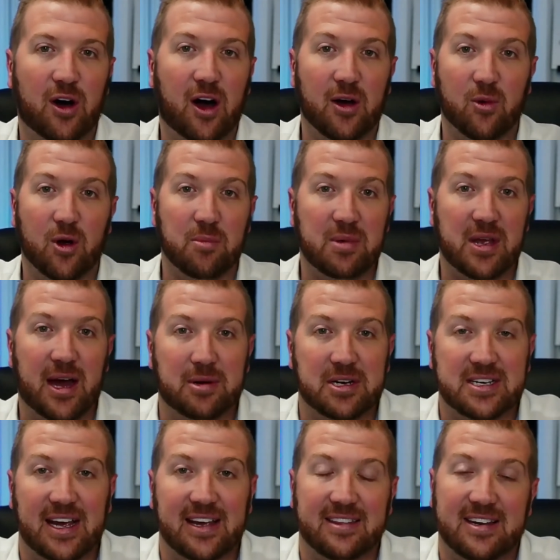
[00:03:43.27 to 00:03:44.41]
I won't be able to
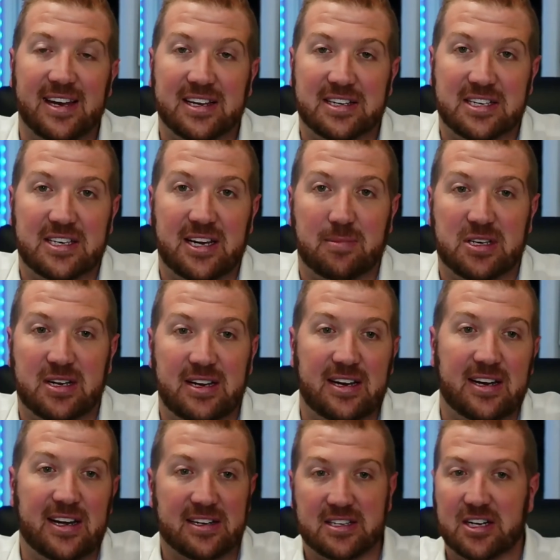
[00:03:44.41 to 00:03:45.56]
take the next steps
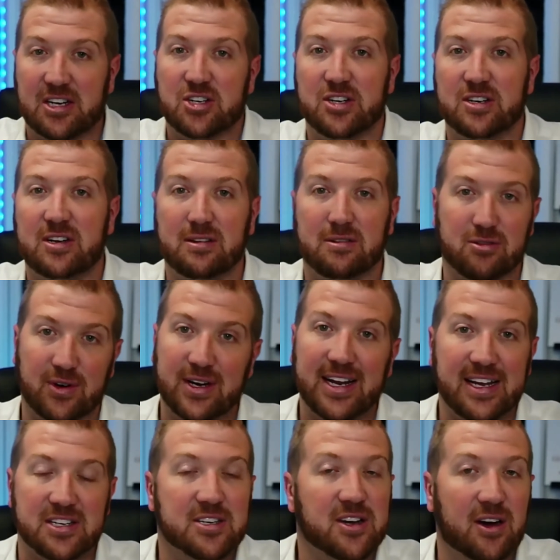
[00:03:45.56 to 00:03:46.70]
in our session in 3
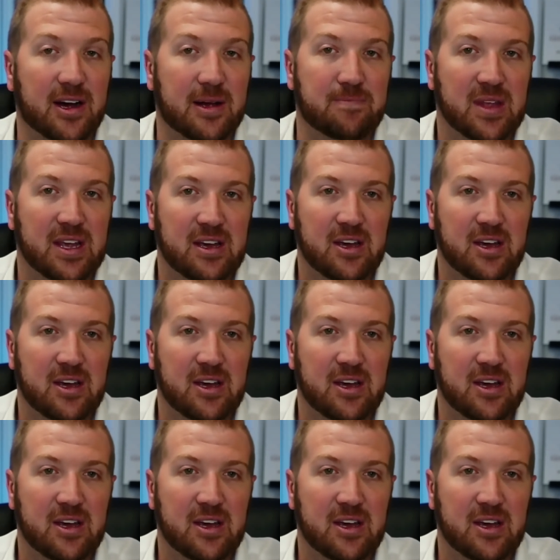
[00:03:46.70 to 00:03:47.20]
days' time,